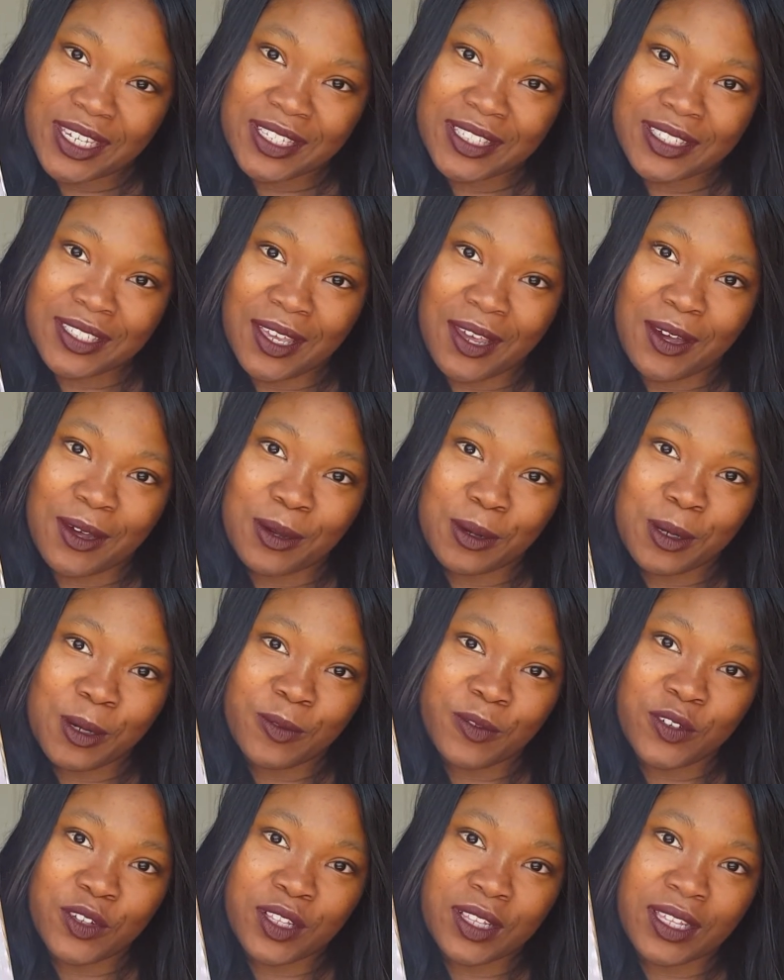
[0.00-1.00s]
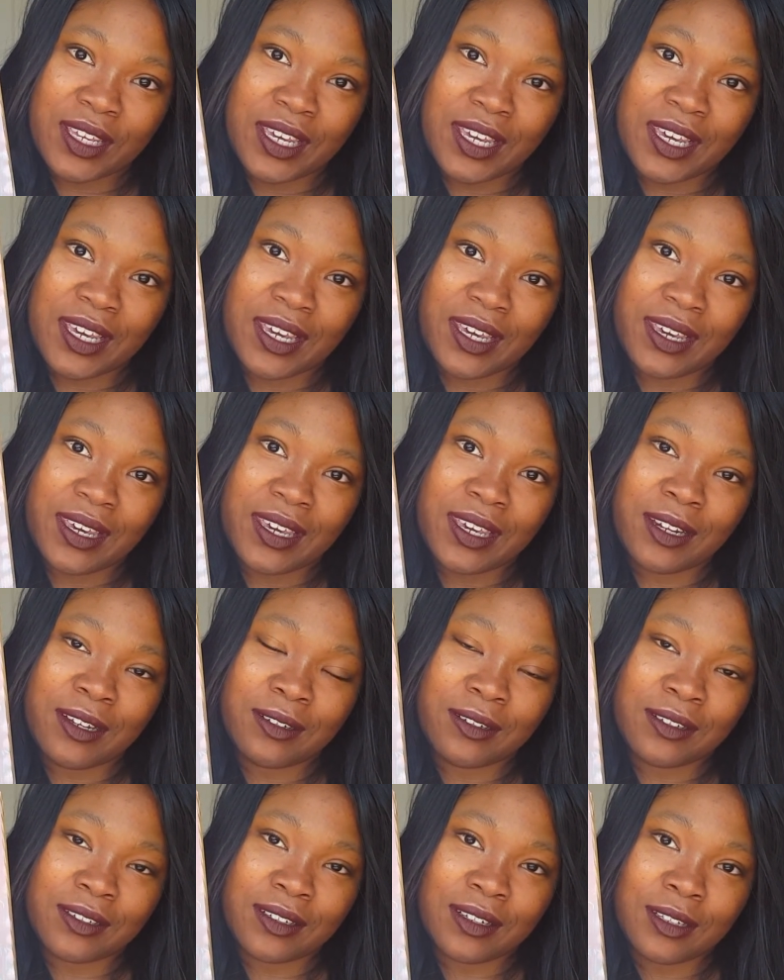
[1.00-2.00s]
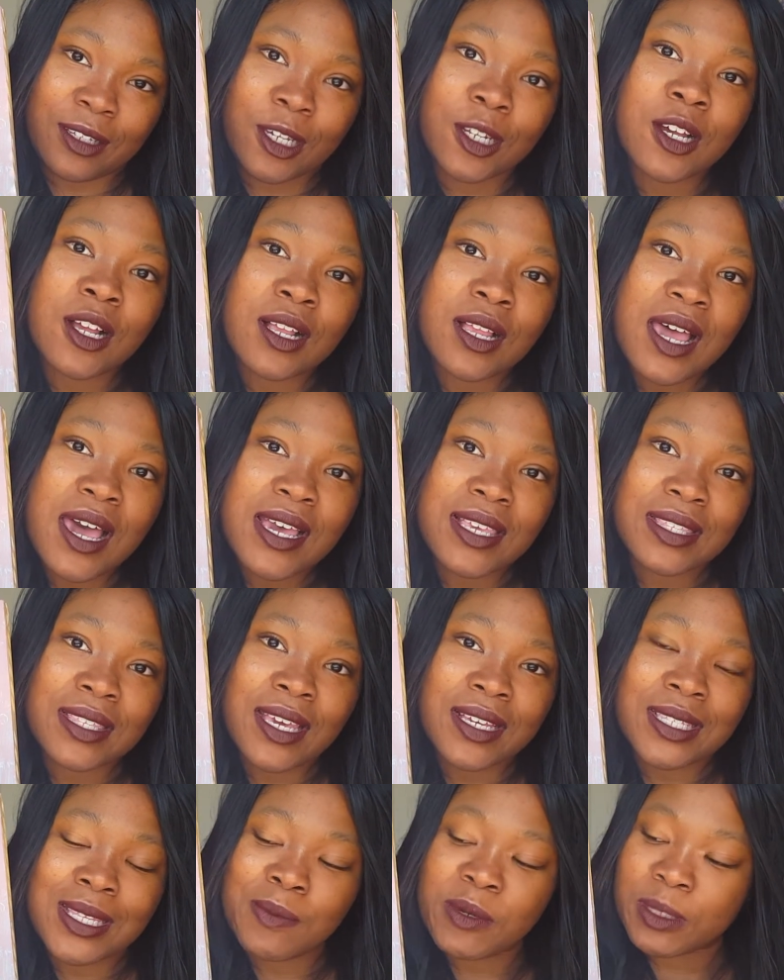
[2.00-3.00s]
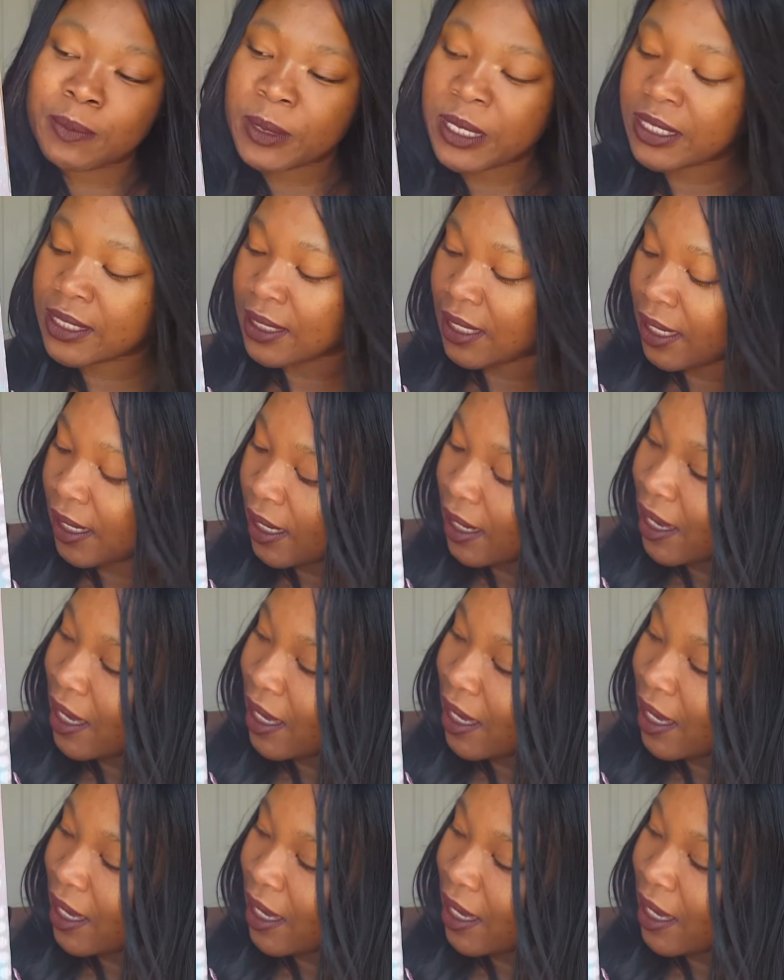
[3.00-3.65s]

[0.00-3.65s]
So hopefully it'll look a little less like someone's pussy